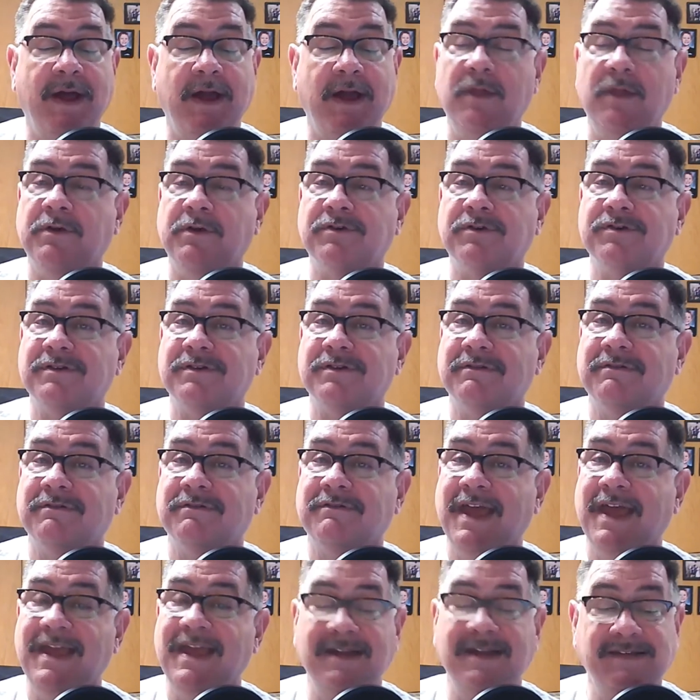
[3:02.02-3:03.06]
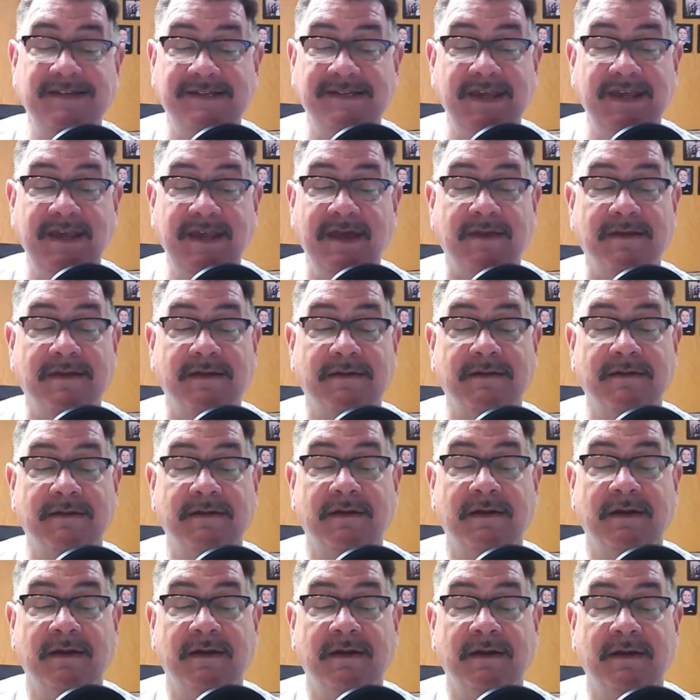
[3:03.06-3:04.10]
by others. They can see it.
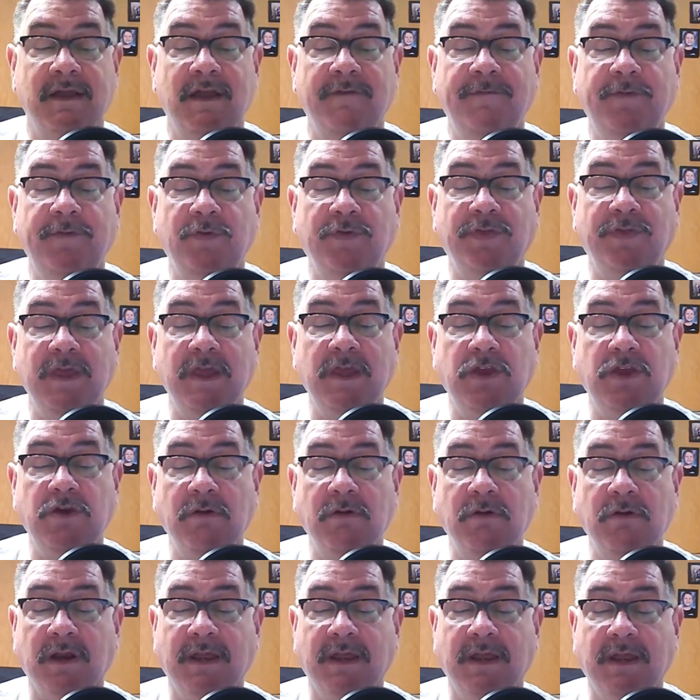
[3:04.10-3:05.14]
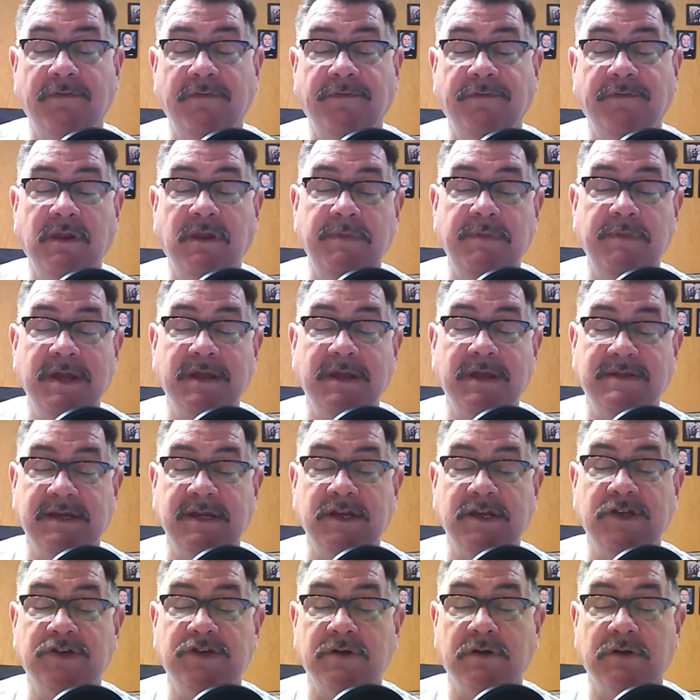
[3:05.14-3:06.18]
If you think you are gifted to be a
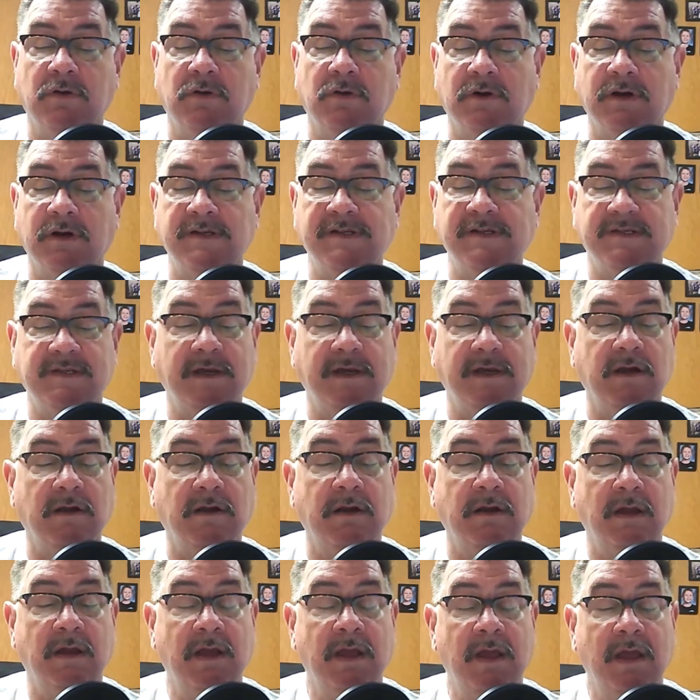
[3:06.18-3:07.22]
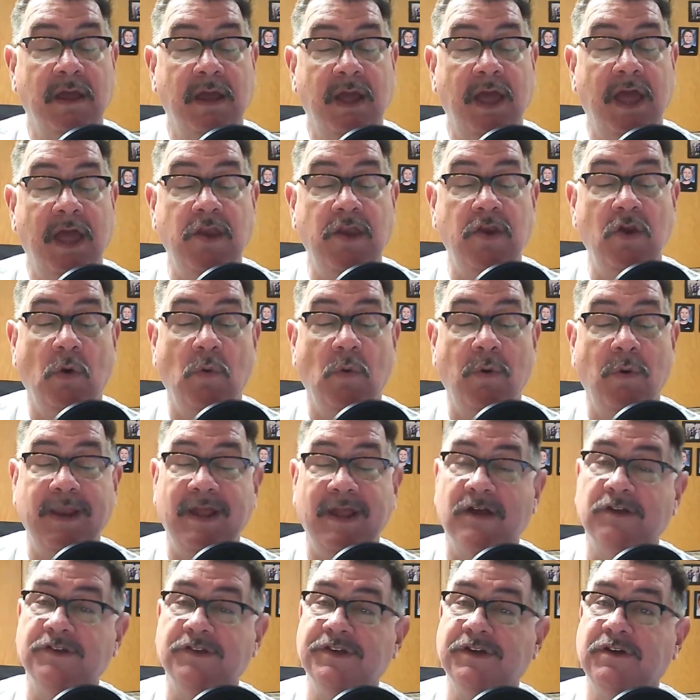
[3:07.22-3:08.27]
teacher or a singer and no one
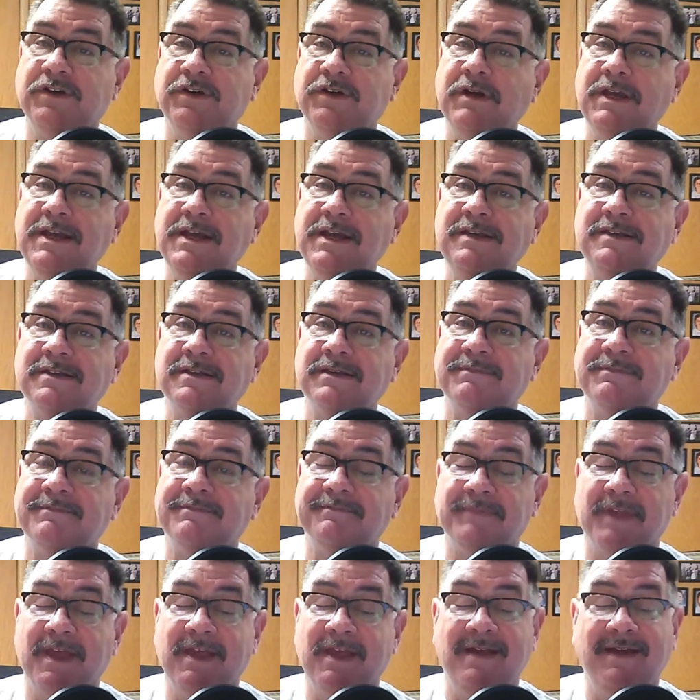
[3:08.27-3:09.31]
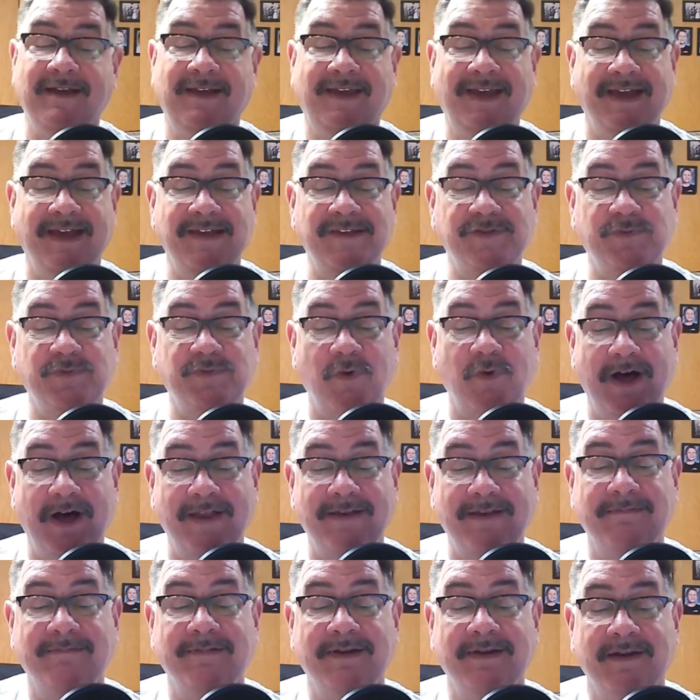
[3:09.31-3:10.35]
else agrees, guess
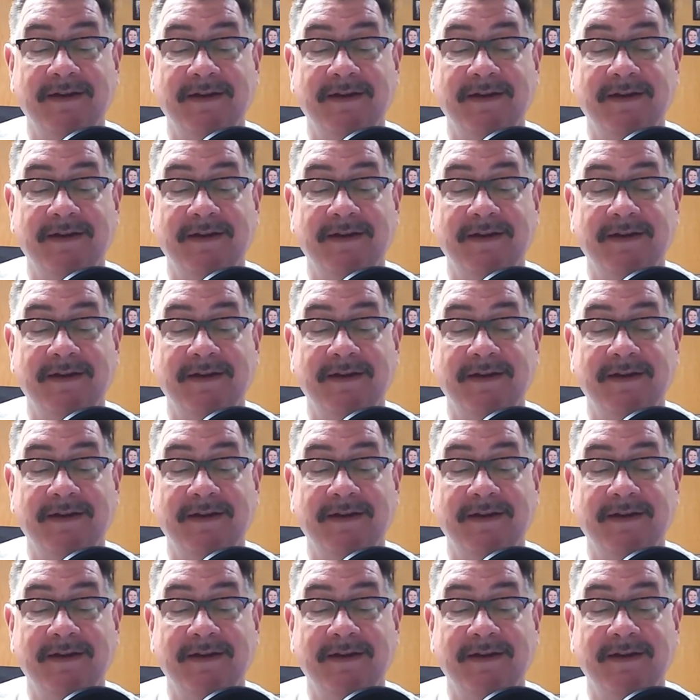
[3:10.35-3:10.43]
what?